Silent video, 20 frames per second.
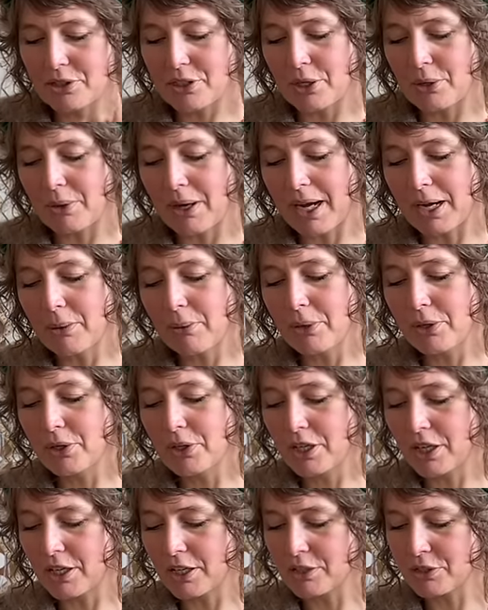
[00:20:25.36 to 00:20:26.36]
so I will
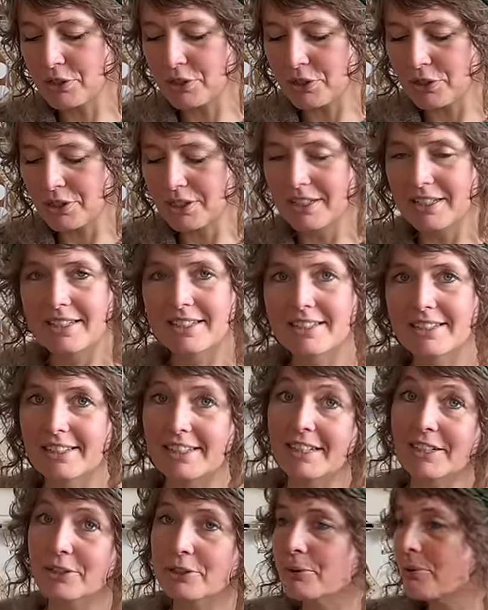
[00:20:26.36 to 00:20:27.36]
cast on the
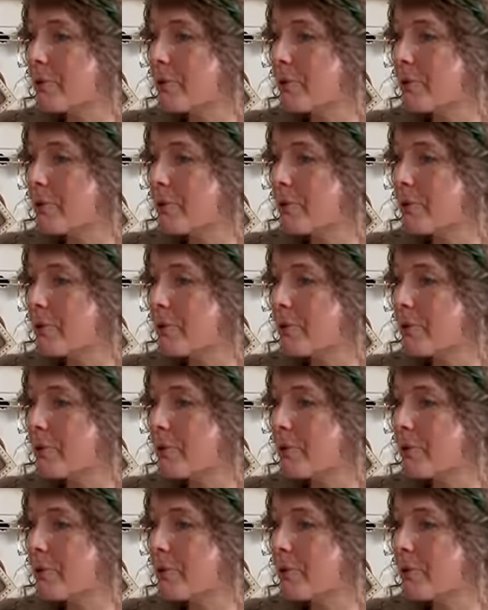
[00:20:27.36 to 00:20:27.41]
ear